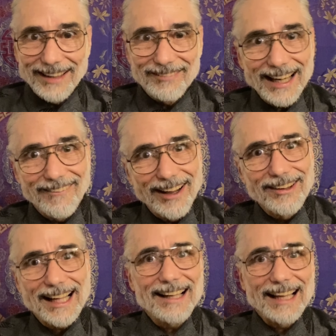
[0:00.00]
But anyway,
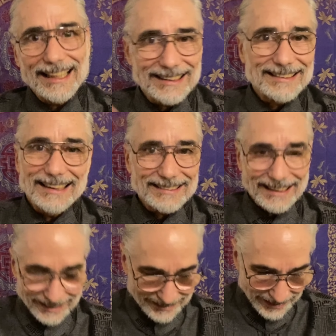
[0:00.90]
okay, like this and this and
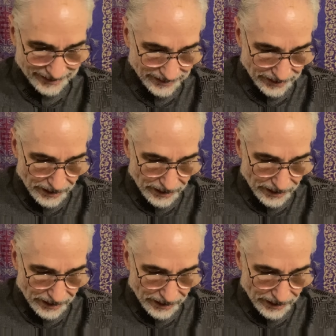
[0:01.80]
this and this.